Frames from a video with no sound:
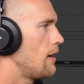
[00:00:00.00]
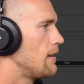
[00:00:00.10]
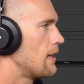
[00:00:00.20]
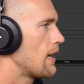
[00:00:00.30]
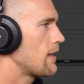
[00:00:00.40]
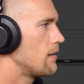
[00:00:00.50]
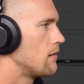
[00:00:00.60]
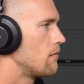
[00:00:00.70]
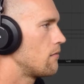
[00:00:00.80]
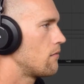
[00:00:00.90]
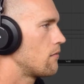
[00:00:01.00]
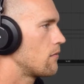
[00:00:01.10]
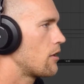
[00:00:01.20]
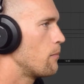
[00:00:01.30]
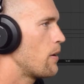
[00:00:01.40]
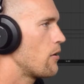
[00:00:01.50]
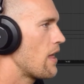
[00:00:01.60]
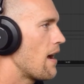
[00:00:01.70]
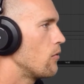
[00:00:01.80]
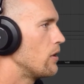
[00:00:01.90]
And then I can compare
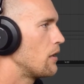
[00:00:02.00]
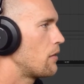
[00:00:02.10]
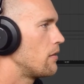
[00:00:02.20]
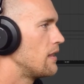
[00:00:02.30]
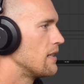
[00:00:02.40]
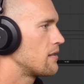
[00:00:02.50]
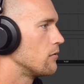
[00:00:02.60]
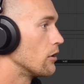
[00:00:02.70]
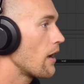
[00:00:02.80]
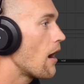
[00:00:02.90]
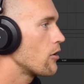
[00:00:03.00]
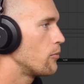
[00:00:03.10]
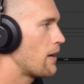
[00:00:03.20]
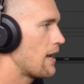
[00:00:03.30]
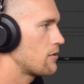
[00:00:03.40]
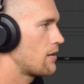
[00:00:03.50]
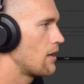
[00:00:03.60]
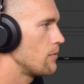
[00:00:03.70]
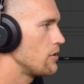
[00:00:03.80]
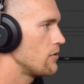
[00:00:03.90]
that with this Legato patch
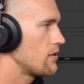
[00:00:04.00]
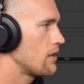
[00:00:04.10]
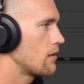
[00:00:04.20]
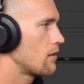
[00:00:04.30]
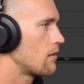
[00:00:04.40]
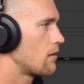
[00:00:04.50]
that I'm using.